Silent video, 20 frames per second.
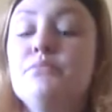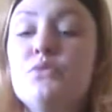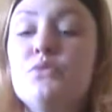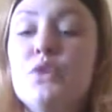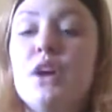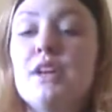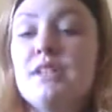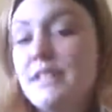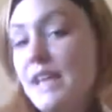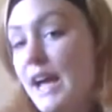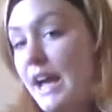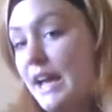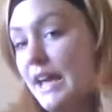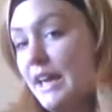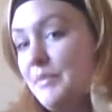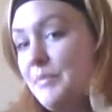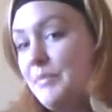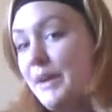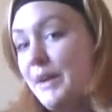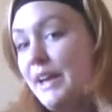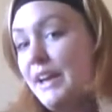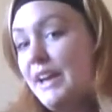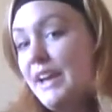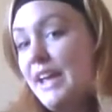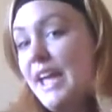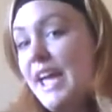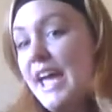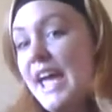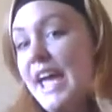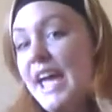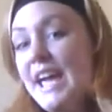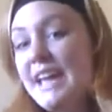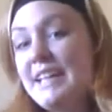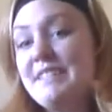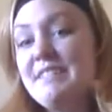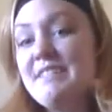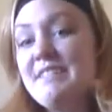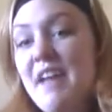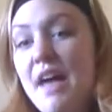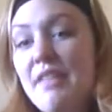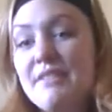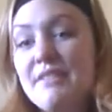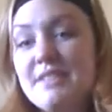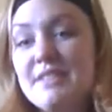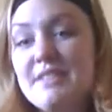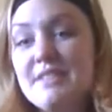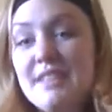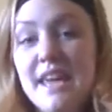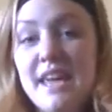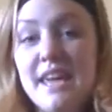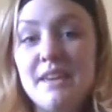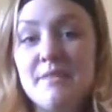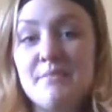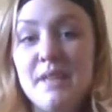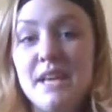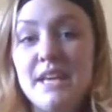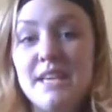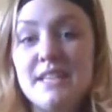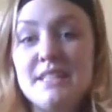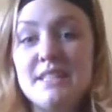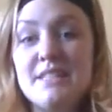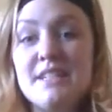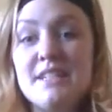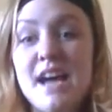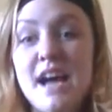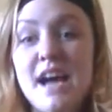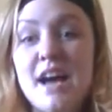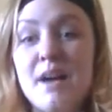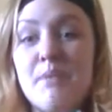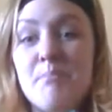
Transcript: raw diet, but it's not the same. Like it's not